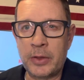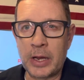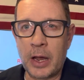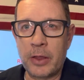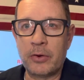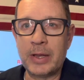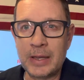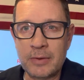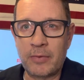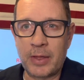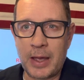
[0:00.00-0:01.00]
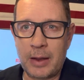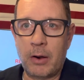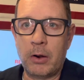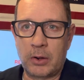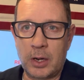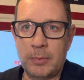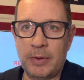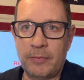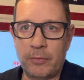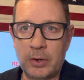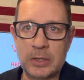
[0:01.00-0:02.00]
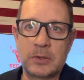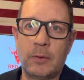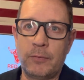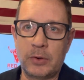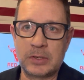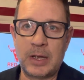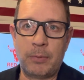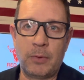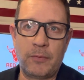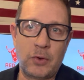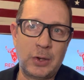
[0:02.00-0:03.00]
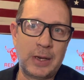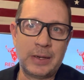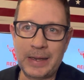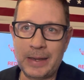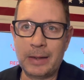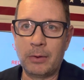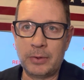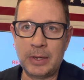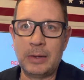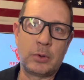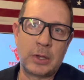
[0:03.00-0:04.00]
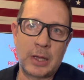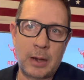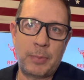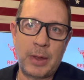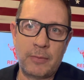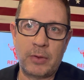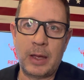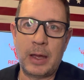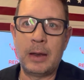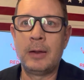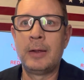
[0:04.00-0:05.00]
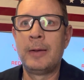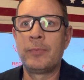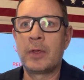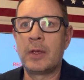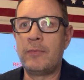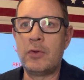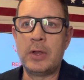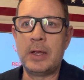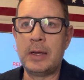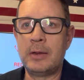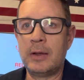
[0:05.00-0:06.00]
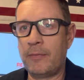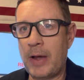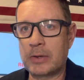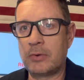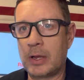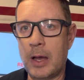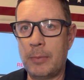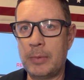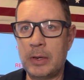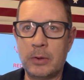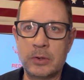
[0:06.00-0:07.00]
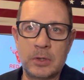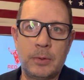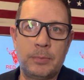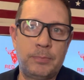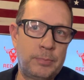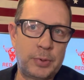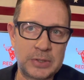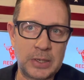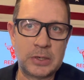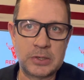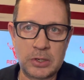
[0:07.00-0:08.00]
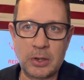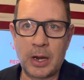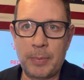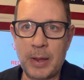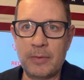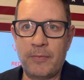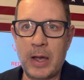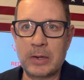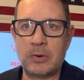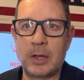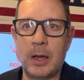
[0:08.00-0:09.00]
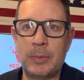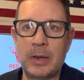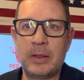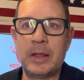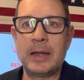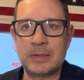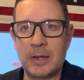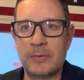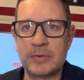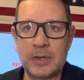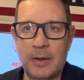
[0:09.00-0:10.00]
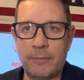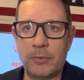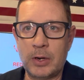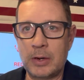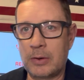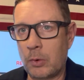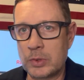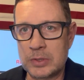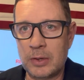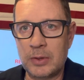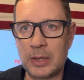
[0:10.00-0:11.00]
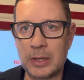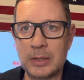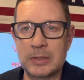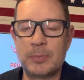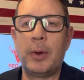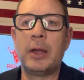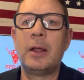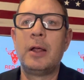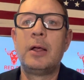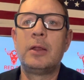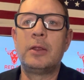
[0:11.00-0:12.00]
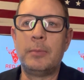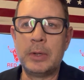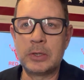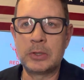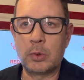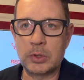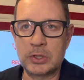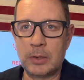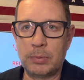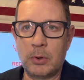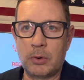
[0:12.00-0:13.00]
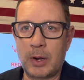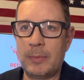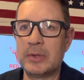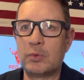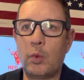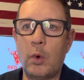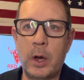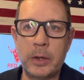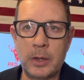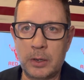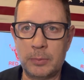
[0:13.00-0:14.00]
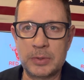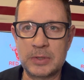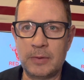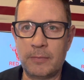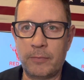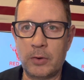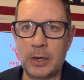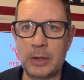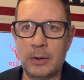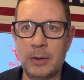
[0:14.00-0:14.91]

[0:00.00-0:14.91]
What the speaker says: other end of that aren't gonna be free. So for example, if you need an ELD, well, you gotta pay for that. If you need a factoring company, there's a percentage that you gotta pay the factoring company. That stuff's not free, of course nothing is, but the mentorship program is 100% free.